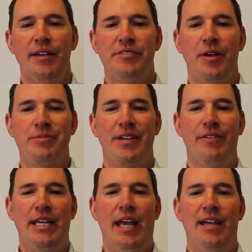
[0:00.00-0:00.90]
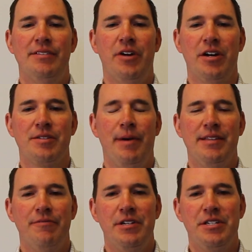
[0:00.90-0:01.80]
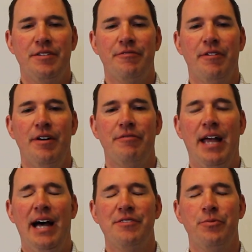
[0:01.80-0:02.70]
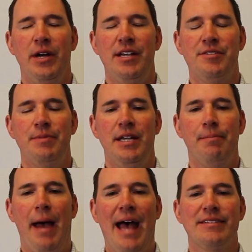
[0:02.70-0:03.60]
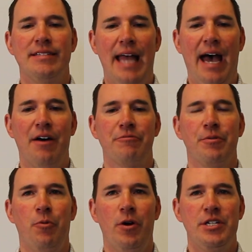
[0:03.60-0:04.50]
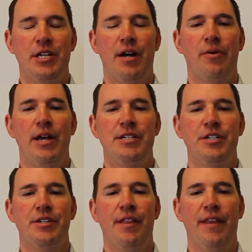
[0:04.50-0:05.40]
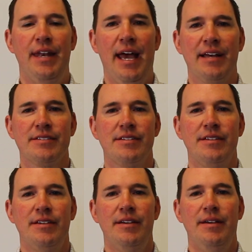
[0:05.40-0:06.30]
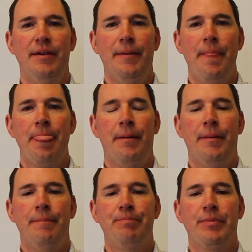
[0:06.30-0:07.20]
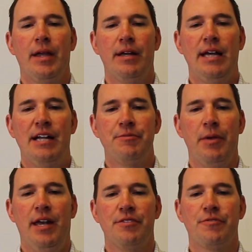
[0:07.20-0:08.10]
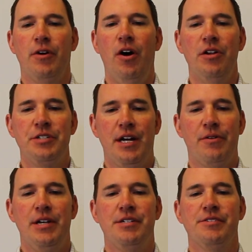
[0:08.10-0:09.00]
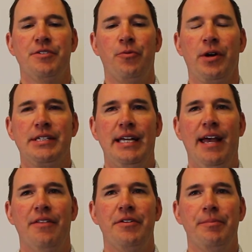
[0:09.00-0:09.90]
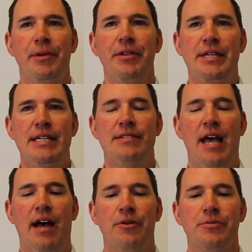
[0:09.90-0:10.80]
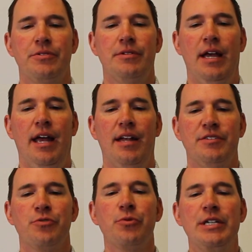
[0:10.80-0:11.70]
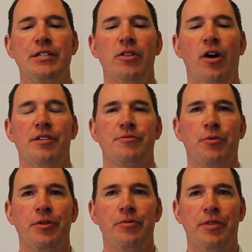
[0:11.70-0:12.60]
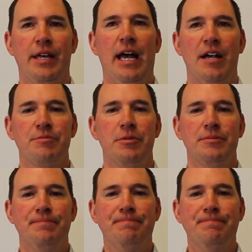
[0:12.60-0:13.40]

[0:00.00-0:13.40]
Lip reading: Psalm 78 talks about the vision of God's ways being passed down from one generation to the next. God's plan is for all generations to work together to build his house and to reach a lost world with the gospel.